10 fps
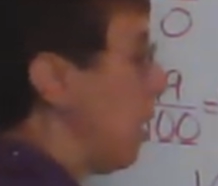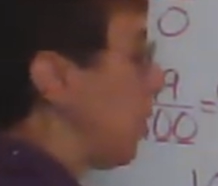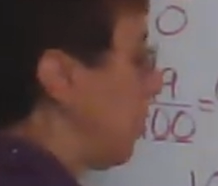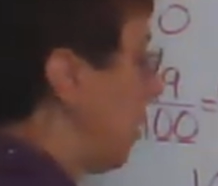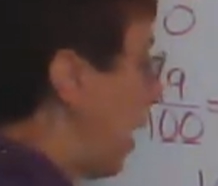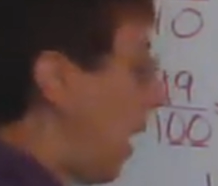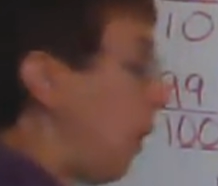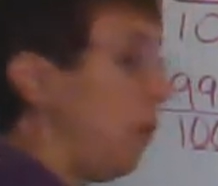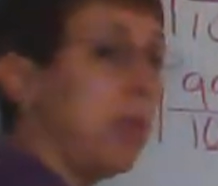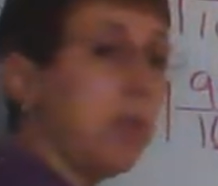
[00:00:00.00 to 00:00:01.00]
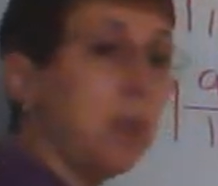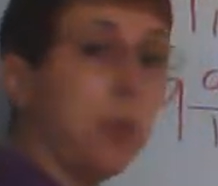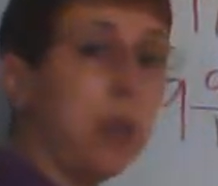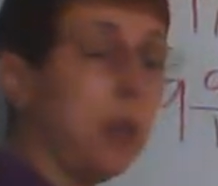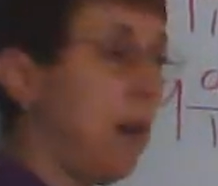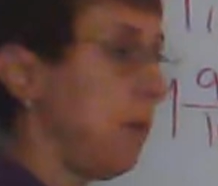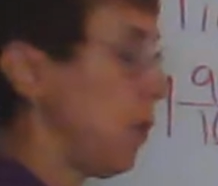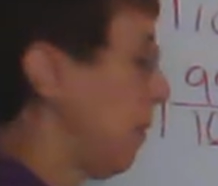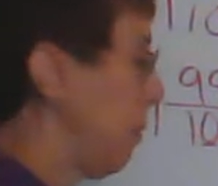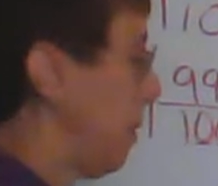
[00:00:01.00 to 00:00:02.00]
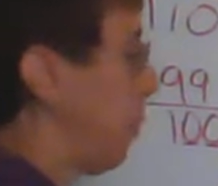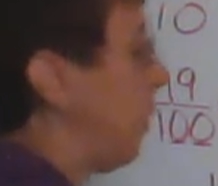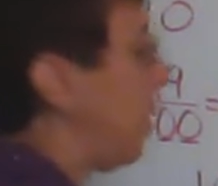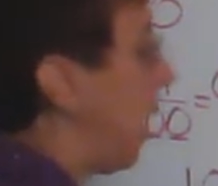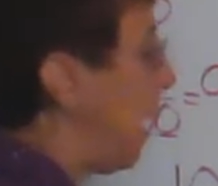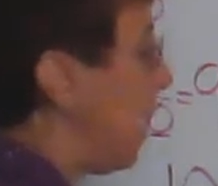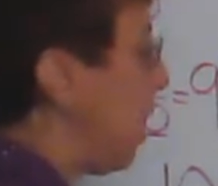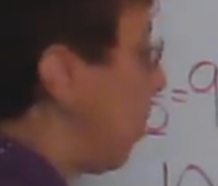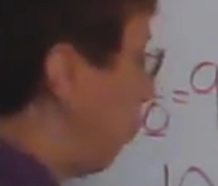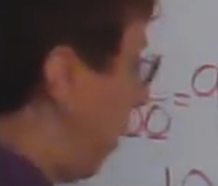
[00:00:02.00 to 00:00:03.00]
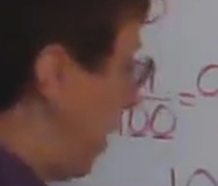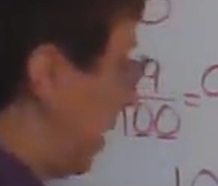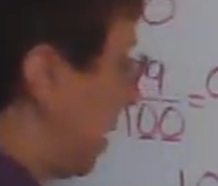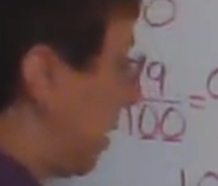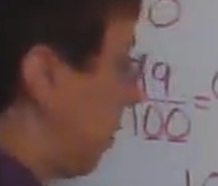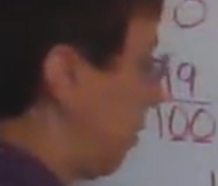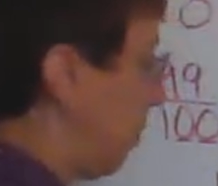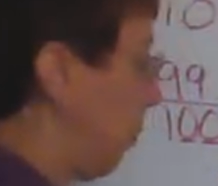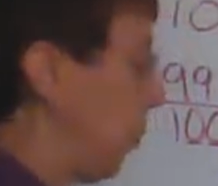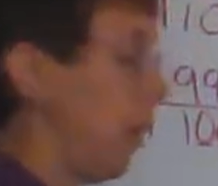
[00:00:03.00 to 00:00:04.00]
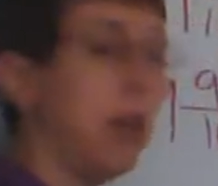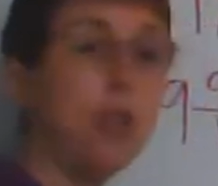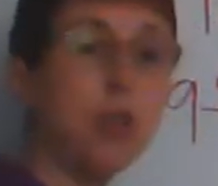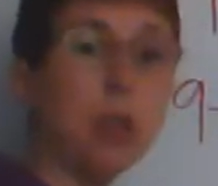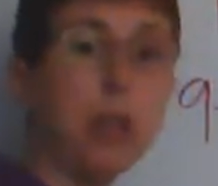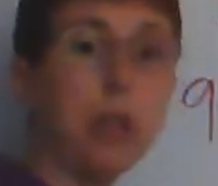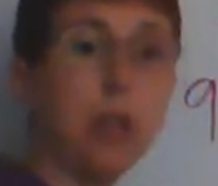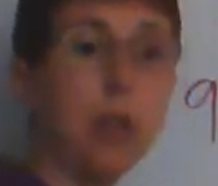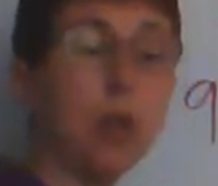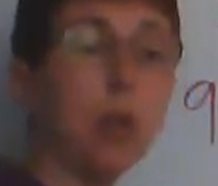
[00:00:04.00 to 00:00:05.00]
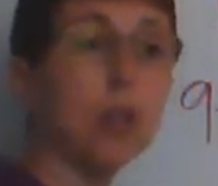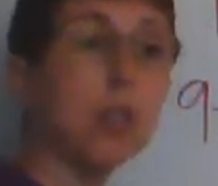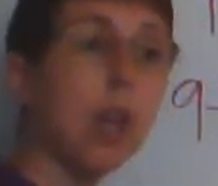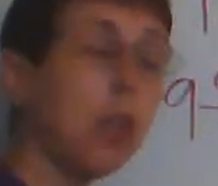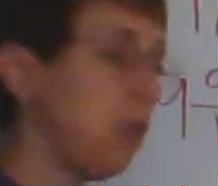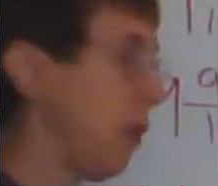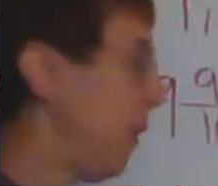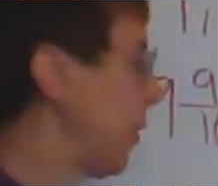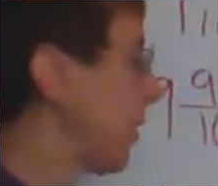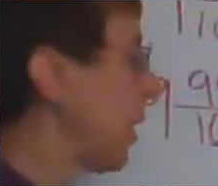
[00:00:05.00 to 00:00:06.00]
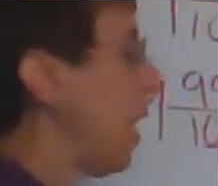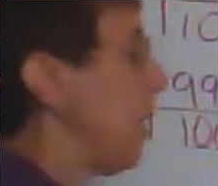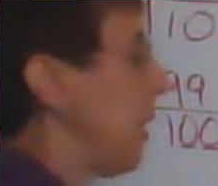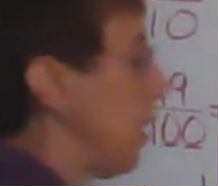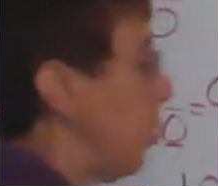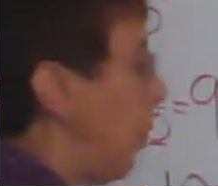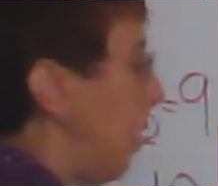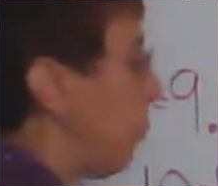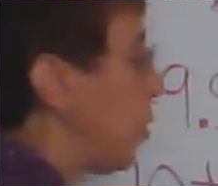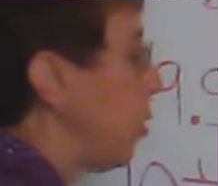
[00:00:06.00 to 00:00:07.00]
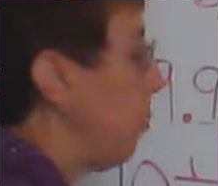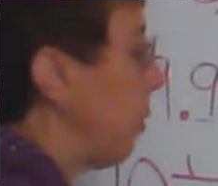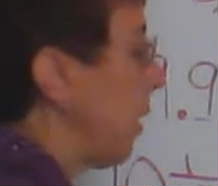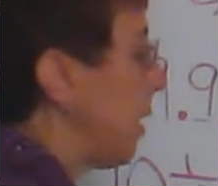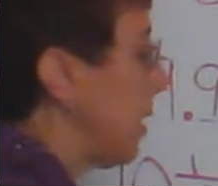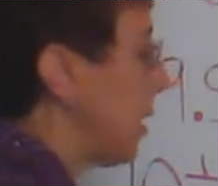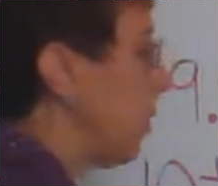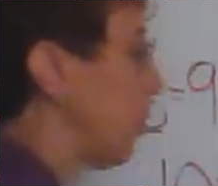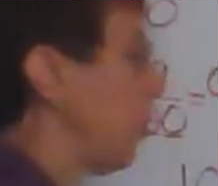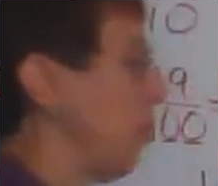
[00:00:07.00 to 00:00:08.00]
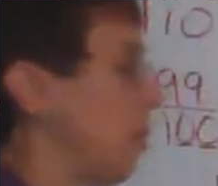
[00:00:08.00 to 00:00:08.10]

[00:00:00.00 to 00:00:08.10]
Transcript: So now this is where you have to remember that when it's 100 or it's hundredths, that you have 2 places to the